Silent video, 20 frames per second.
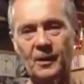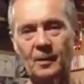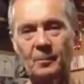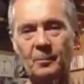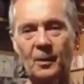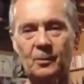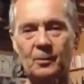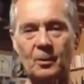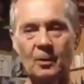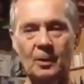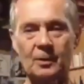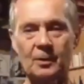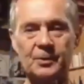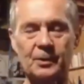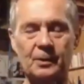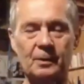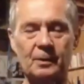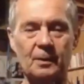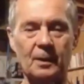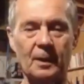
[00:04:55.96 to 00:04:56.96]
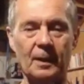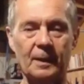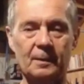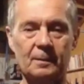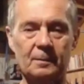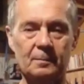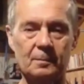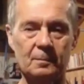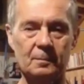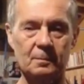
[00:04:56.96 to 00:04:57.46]
about logic, right?
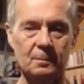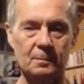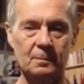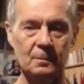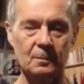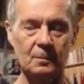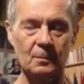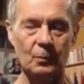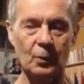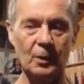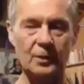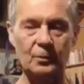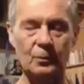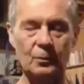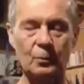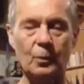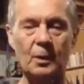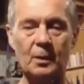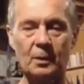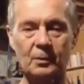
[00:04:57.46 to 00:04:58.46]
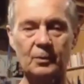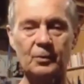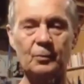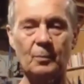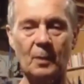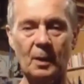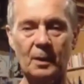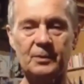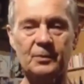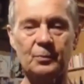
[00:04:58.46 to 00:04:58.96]
when you work too
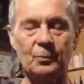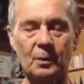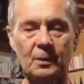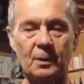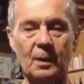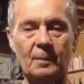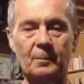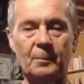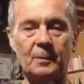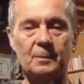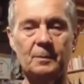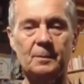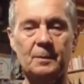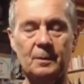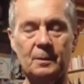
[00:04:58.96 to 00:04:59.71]
much, what happens?